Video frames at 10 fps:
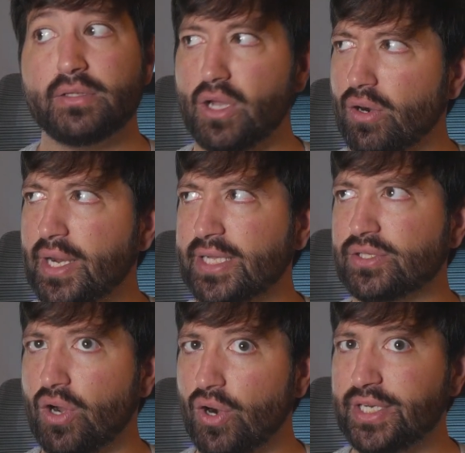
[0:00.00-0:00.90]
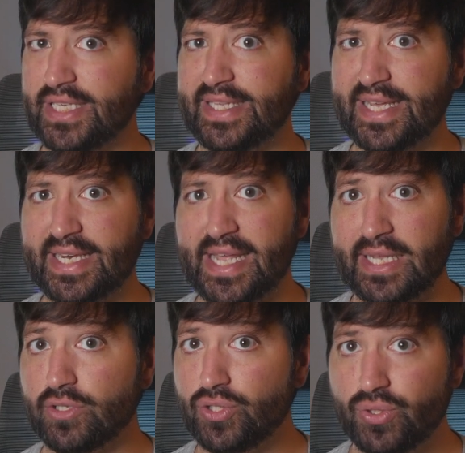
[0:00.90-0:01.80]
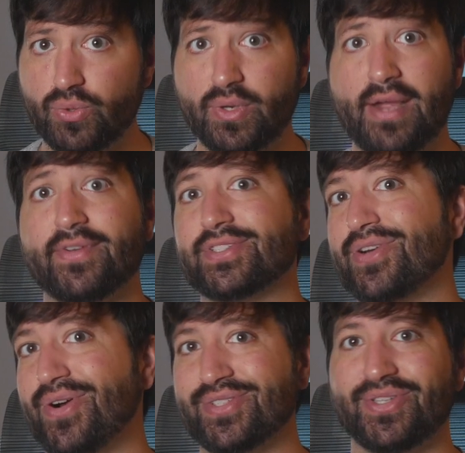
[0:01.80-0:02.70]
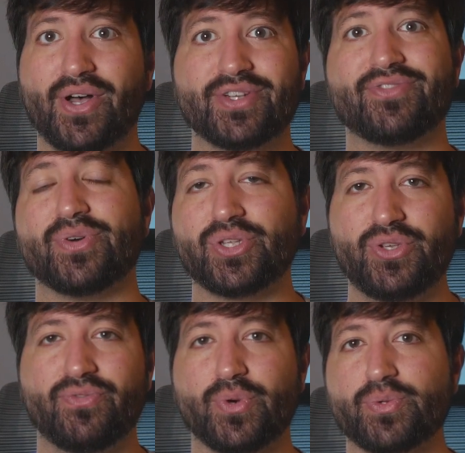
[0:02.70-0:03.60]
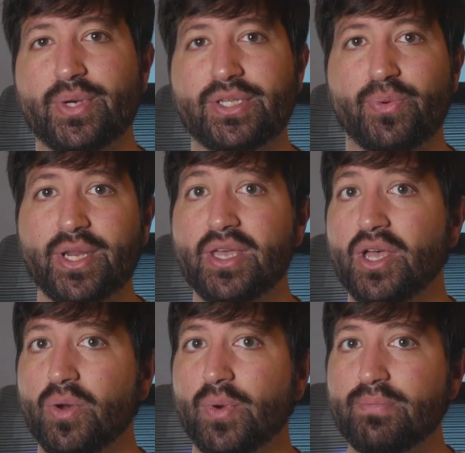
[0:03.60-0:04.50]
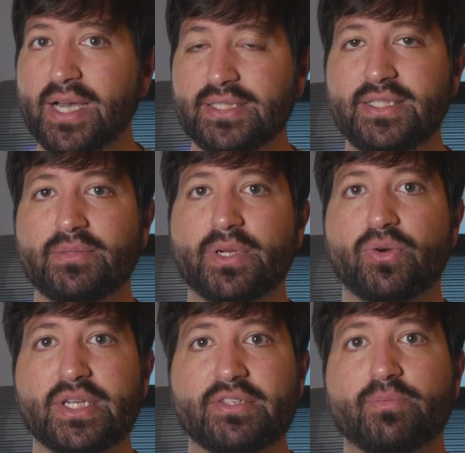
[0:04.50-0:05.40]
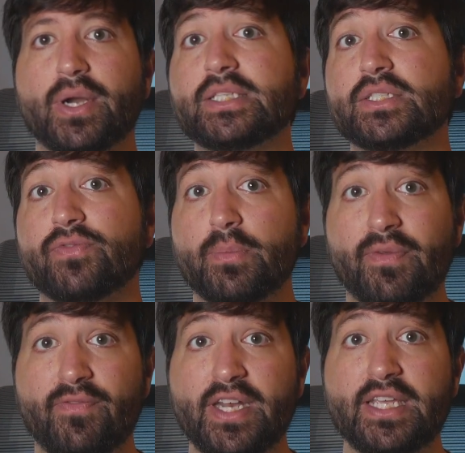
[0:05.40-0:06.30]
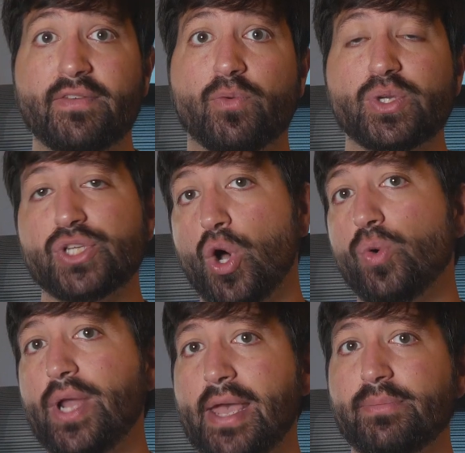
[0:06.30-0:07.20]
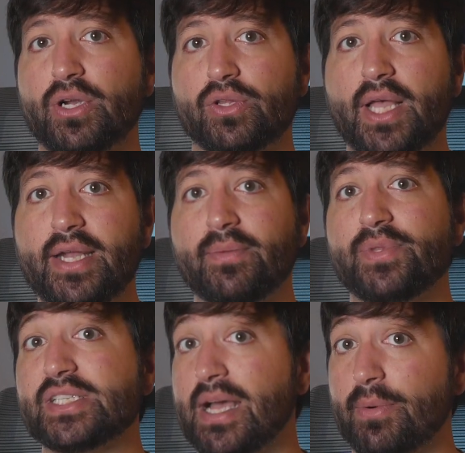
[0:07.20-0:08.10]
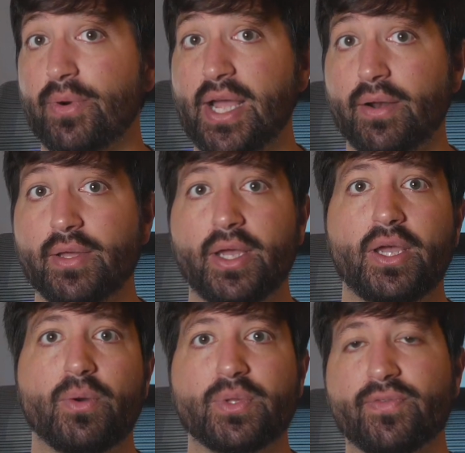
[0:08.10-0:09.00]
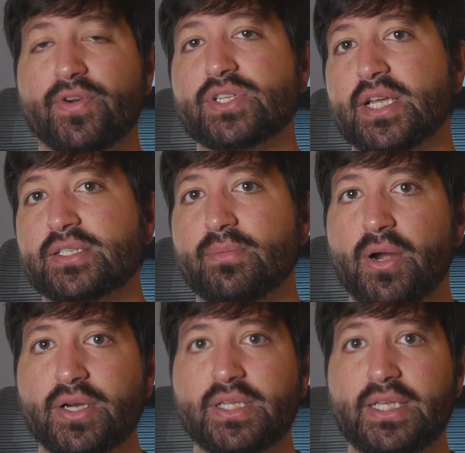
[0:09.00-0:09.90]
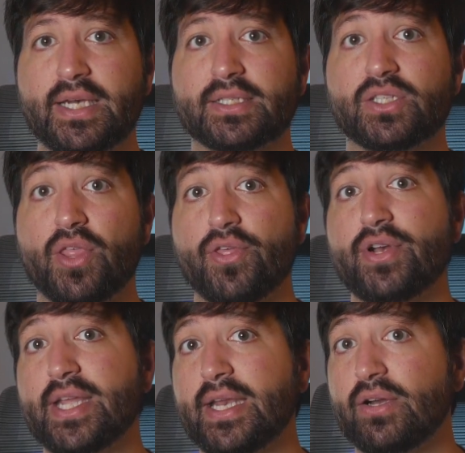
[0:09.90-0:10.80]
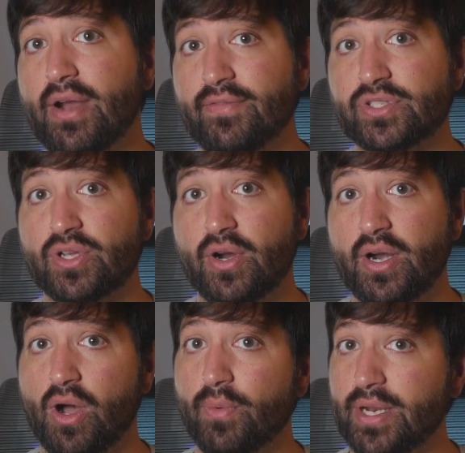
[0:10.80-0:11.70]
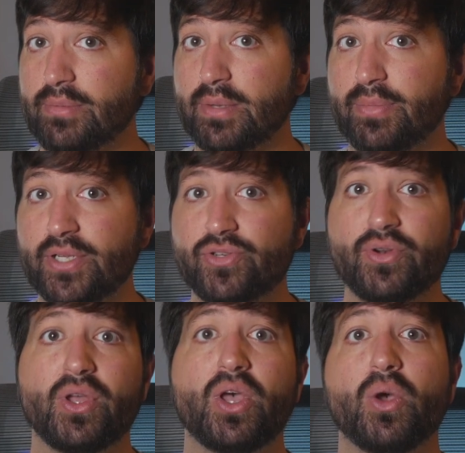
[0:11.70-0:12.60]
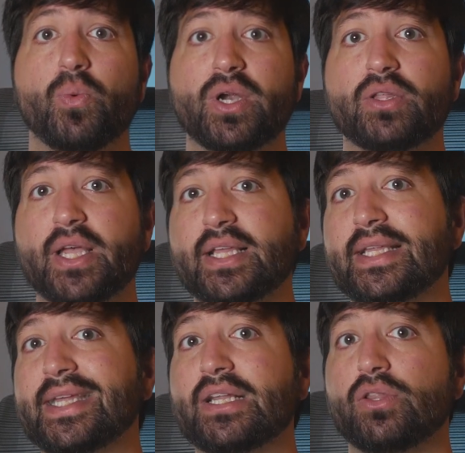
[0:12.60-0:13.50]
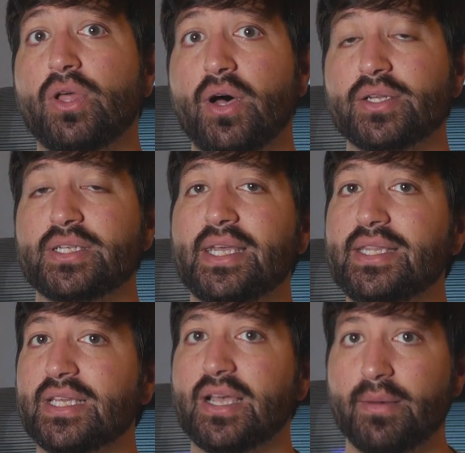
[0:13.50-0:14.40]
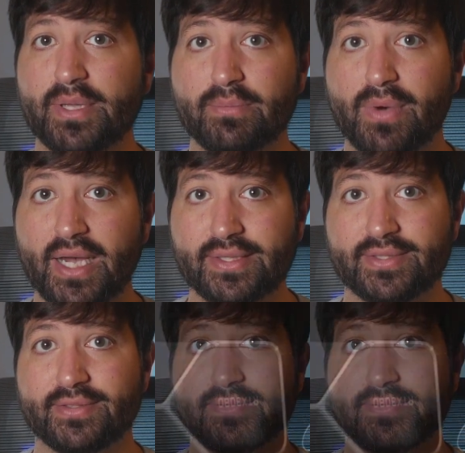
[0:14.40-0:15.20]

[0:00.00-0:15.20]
RDNA 2 graphics cards launch for Q4 2020, we might see some aggressive prices from NVIDIA for its own Ampere lineup this time around. With the first custom RTX 3080 graphics card already being pictured, we are likely to get a launch in the coming months.